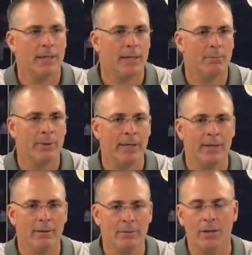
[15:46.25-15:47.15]
Uh, we
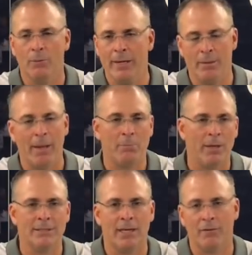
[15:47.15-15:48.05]
need to, you know, we need to make
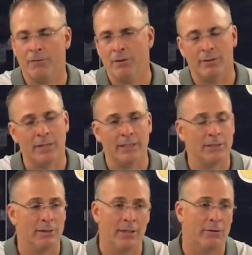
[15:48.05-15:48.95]
plays down the field. And
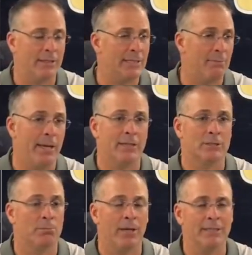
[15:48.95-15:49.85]
Taysir did a great job making
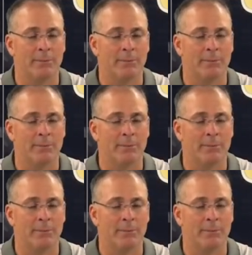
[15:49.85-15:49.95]
some plays.